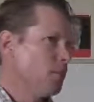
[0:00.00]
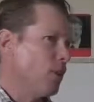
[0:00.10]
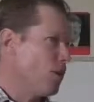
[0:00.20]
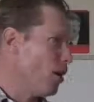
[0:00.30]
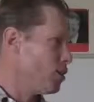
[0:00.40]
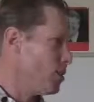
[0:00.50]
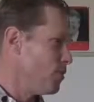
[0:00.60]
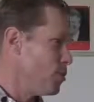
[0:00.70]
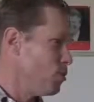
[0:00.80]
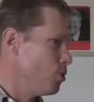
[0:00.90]
For those
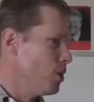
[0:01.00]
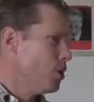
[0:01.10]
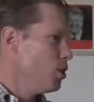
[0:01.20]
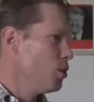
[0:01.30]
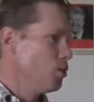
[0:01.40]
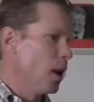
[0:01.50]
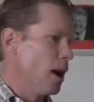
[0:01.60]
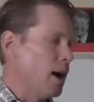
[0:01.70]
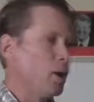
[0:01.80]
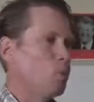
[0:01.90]
of you who
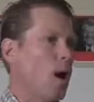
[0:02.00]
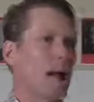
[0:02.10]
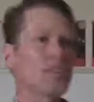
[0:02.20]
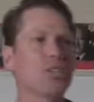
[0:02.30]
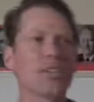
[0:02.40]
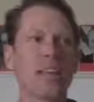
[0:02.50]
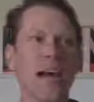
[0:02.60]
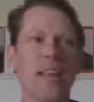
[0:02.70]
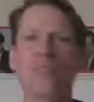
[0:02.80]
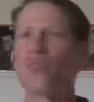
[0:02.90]
uh, watched
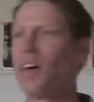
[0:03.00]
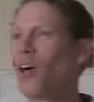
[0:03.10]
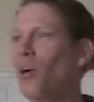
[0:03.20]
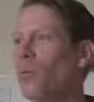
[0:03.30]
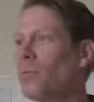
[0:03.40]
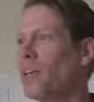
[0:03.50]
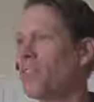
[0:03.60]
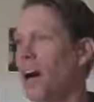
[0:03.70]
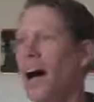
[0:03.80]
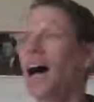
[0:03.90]
that film,
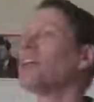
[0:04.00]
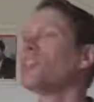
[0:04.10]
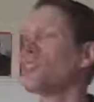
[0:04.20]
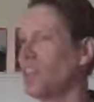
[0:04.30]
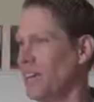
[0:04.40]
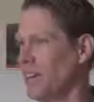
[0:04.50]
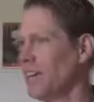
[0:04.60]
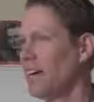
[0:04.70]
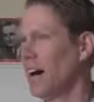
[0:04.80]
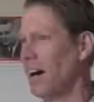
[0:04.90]
The Odyssey,
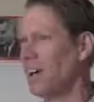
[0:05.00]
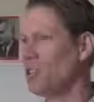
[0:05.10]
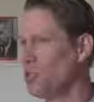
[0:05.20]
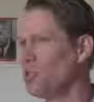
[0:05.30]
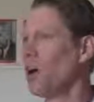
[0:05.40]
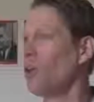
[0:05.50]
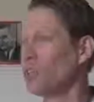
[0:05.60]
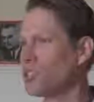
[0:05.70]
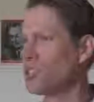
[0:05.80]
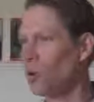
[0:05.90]
uh, you know
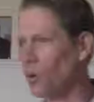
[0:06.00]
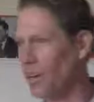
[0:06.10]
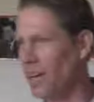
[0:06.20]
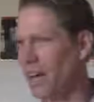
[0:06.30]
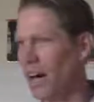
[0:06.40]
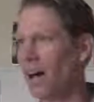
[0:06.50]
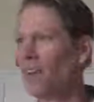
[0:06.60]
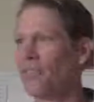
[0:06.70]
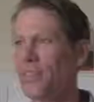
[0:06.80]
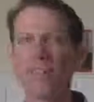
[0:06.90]
the story
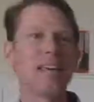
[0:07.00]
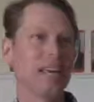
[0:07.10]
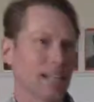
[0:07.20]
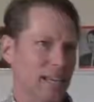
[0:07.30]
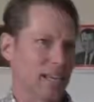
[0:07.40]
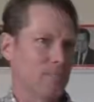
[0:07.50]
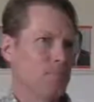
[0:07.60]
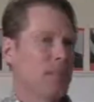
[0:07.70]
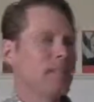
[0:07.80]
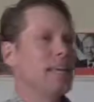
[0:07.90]
of the Iliad.
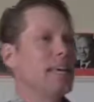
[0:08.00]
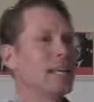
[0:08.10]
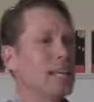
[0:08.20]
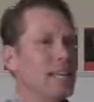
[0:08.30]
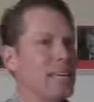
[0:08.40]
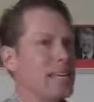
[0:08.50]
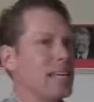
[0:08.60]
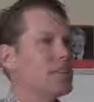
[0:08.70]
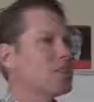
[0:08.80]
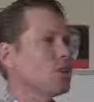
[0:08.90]
The Iliad
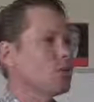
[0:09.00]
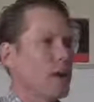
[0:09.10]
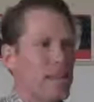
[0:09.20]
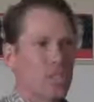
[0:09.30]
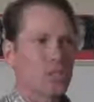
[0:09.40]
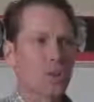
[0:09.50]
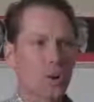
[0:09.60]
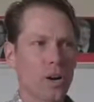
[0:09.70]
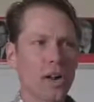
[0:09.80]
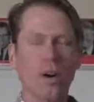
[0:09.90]
is the great
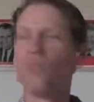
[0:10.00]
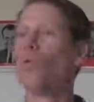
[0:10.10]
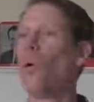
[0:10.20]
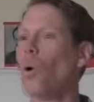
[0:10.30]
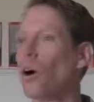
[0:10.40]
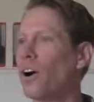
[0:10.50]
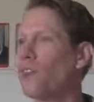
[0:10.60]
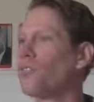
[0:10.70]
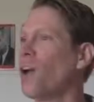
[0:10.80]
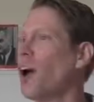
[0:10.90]
story of
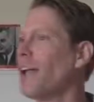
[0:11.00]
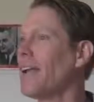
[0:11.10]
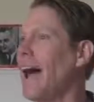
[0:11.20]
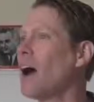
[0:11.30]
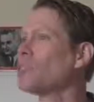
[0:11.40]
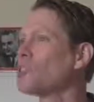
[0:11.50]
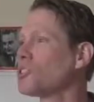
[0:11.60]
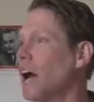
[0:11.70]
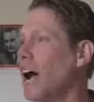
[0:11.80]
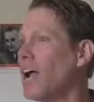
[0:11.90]
war fought
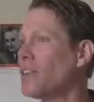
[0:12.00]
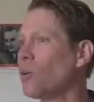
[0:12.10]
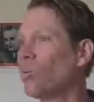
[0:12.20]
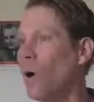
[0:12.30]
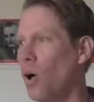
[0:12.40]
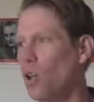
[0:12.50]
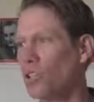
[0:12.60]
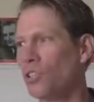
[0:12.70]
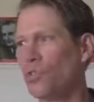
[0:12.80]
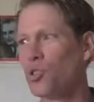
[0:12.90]
outside the
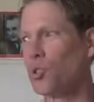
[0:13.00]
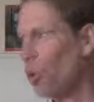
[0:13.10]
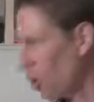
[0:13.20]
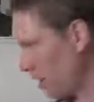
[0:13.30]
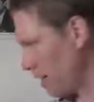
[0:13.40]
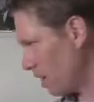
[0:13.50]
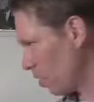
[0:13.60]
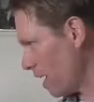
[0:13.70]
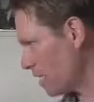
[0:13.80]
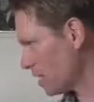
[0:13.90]
walls of Troy, the
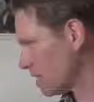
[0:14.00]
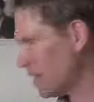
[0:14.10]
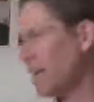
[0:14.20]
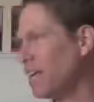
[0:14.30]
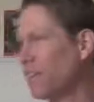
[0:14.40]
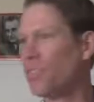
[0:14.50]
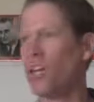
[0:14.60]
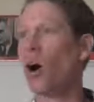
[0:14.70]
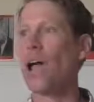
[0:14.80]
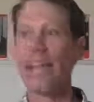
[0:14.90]
greatest city of
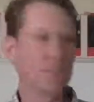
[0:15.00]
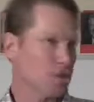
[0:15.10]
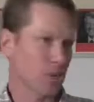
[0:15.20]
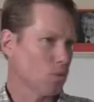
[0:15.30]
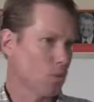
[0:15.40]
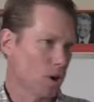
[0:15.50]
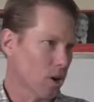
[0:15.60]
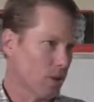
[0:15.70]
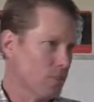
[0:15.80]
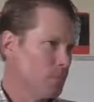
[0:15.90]
the ancient
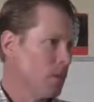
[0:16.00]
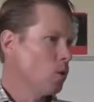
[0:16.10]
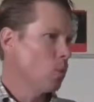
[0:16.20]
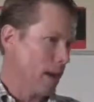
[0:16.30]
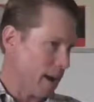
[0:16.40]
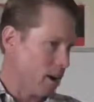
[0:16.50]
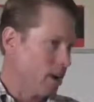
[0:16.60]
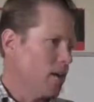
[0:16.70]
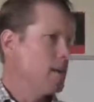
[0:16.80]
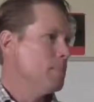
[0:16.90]
world,
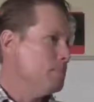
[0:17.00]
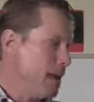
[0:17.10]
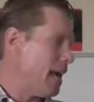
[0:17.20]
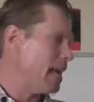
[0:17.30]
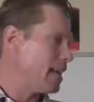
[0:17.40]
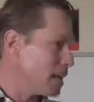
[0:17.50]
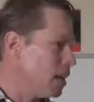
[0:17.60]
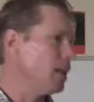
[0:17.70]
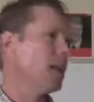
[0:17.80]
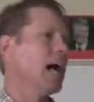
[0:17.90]
where men
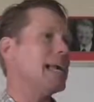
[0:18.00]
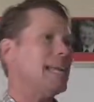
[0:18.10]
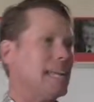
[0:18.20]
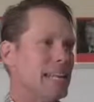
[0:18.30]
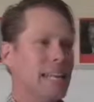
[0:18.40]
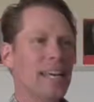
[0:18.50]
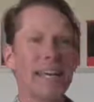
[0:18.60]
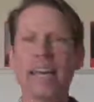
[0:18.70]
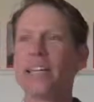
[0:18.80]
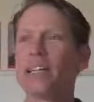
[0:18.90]
collided
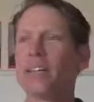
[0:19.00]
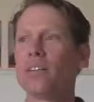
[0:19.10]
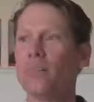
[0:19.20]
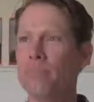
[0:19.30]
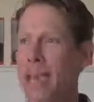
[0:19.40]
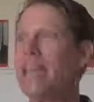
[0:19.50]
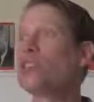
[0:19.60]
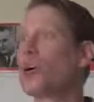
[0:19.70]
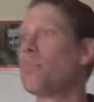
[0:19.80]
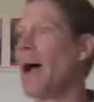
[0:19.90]
in
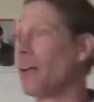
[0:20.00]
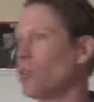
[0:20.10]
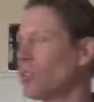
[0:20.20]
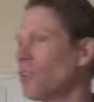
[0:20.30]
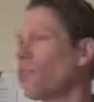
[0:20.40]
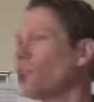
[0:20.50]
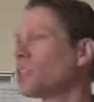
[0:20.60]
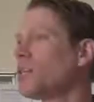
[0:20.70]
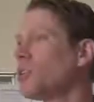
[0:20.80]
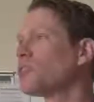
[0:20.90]
major battles. Of
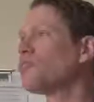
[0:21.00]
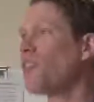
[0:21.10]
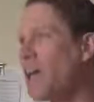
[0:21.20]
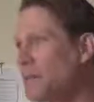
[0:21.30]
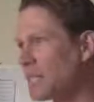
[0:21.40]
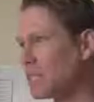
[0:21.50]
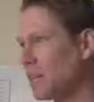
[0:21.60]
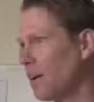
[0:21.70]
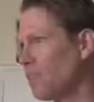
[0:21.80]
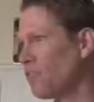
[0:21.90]
course, the most
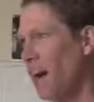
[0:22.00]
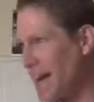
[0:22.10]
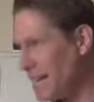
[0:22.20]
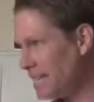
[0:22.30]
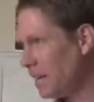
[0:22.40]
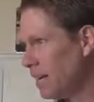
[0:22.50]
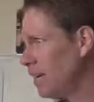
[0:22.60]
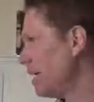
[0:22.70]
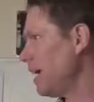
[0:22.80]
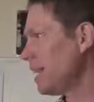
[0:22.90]
famous fight
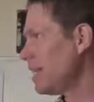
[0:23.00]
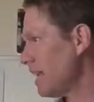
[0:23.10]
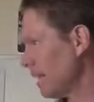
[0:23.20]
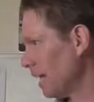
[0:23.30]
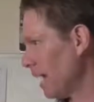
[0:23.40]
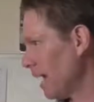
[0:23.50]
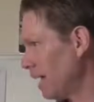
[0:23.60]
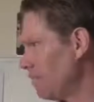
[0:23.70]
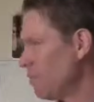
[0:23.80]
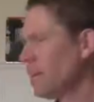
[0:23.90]
in the
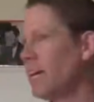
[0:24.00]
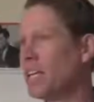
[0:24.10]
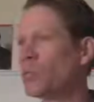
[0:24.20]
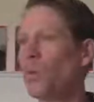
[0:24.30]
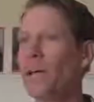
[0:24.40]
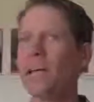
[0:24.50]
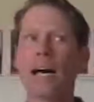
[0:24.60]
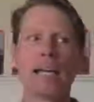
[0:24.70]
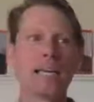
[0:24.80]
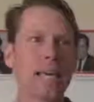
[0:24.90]
Iliad is when
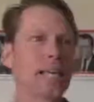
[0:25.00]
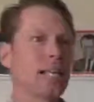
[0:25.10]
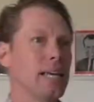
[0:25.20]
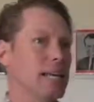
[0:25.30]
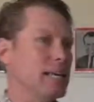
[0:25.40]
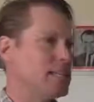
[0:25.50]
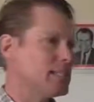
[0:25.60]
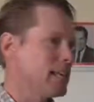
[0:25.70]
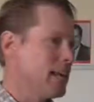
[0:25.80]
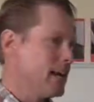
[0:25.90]

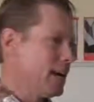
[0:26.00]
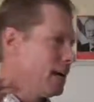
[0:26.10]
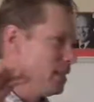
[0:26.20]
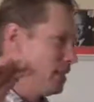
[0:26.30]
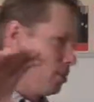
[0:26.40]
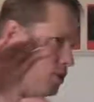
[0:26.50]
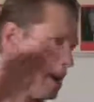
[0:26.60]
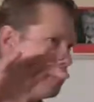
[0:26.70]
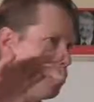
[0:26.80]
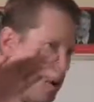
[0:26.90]
Achilles, the
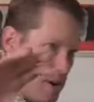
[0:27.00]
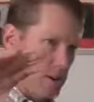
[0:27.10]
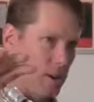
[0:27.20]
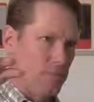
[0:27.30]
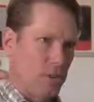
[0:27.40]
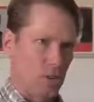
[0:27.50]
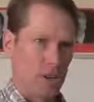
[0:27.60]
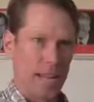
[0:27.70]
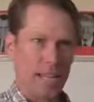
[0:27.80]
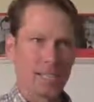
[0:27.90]
great warrior of the
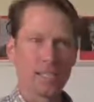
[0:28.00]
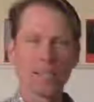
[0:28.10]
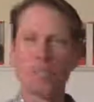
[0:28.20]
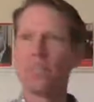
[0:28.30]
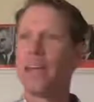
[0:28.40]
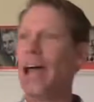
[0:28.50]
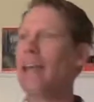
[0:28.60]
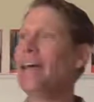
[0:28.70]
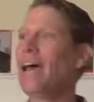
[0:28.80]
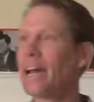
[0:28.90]
Greeks,
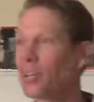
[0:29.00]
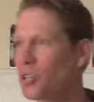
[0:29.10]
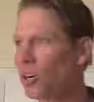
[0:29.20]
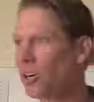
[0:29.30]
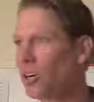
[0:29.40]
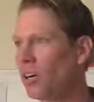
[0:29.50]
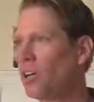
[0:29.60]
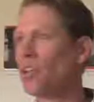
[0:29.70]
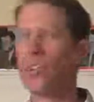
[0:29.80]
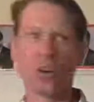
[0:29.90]
and Hector,
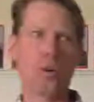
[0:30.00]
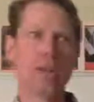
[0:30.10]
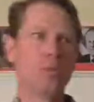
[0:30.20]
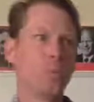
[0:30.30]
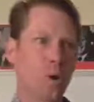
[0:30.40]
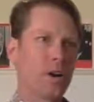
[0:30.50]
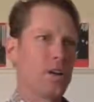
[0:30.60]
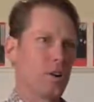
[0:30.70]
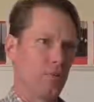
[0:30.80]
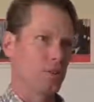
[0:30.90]
the great
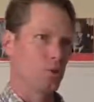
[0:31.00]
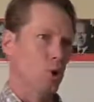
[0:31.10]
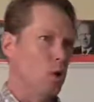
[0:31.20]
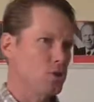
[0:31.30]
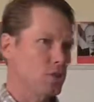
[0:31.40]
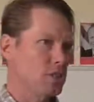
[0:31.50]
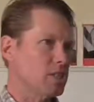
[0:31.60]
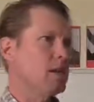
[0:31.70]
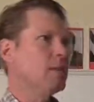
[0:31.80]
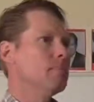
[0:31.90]
warrior of the
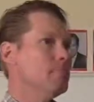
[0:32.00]
Trojans,